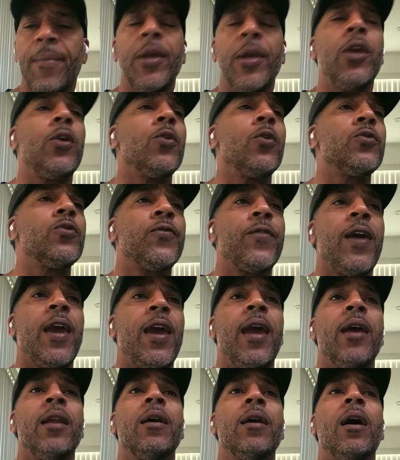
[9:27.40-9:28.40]
I'm a huge
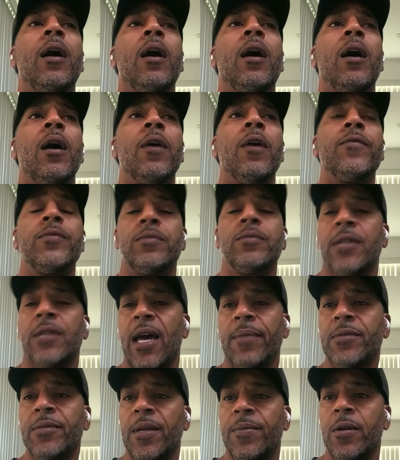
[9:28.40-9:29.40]
fan of
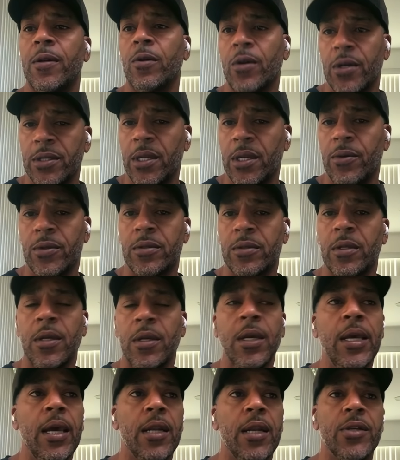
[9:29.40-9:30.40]
Tom Thibodeau because he
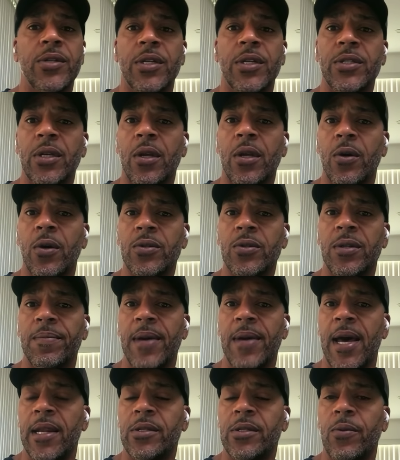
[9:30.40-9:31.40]
was an assistant coach
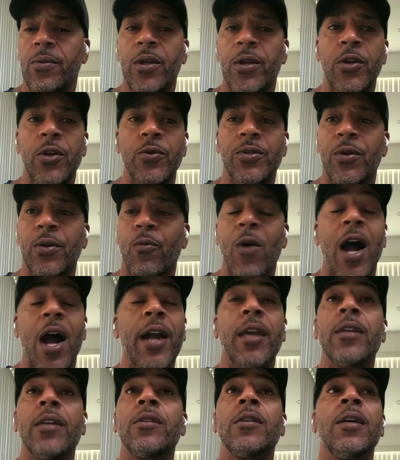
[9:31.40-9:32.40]
of mine at the Houston
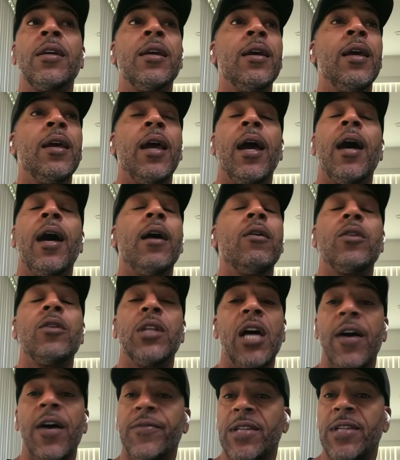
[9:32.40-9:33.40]
Rockets.
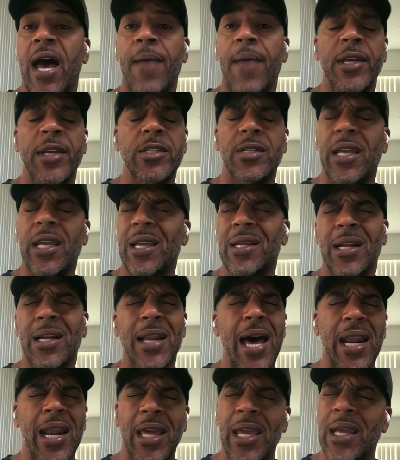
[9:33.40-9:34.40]
Love Tom. He's
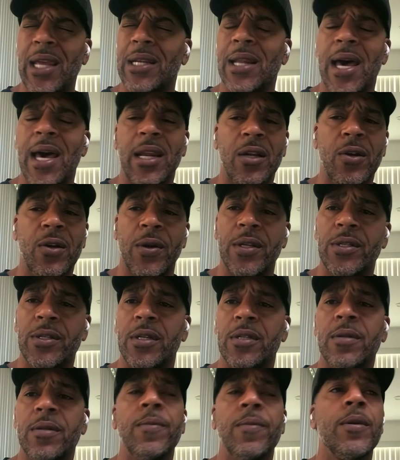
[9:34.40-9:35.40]
taking a lot of heat, a lot of
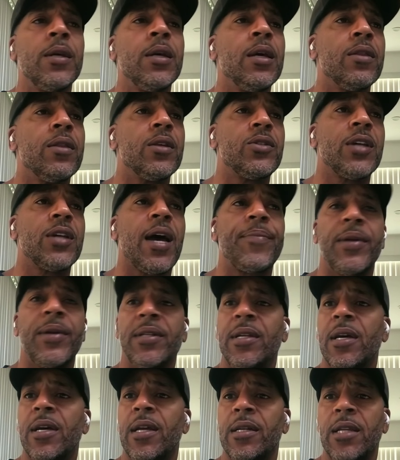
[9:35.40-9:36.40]
criticism. The
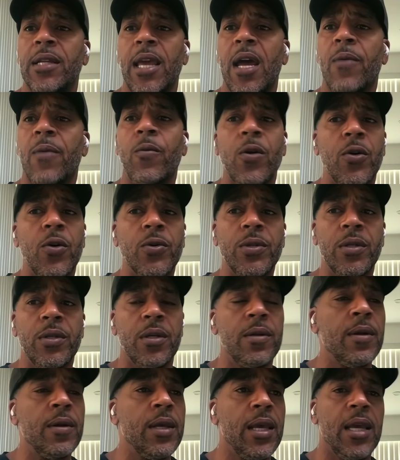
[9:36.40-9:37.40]
job they've done, Leon
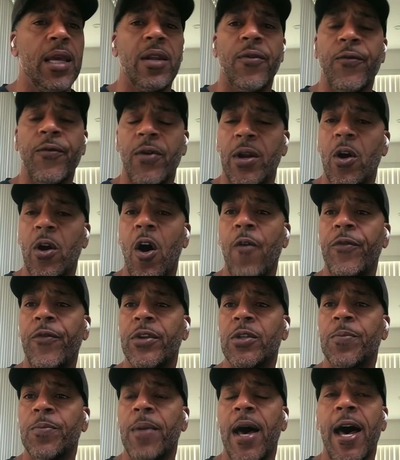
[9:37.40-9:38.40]
Rhodes in the front
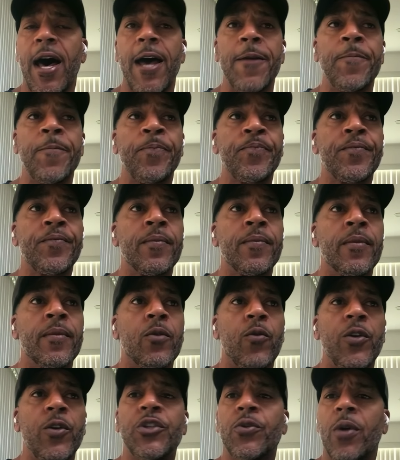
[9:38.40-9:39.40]
office, by
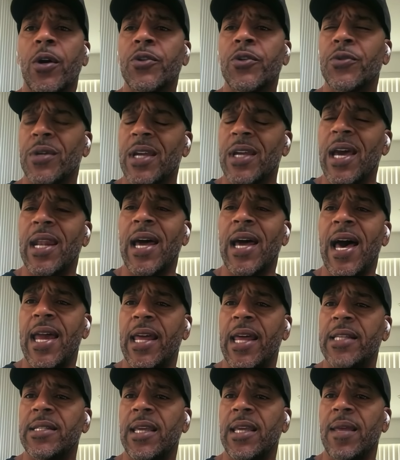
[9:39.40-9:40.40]
restructuring kind of
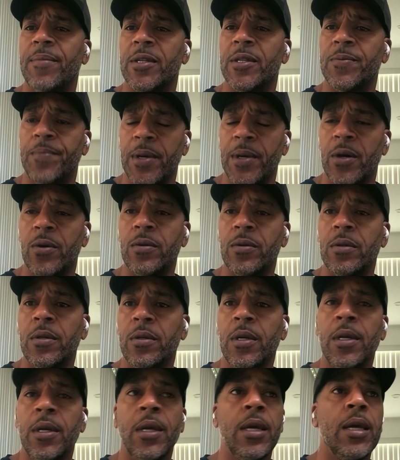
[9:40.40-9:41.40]
how that team is built,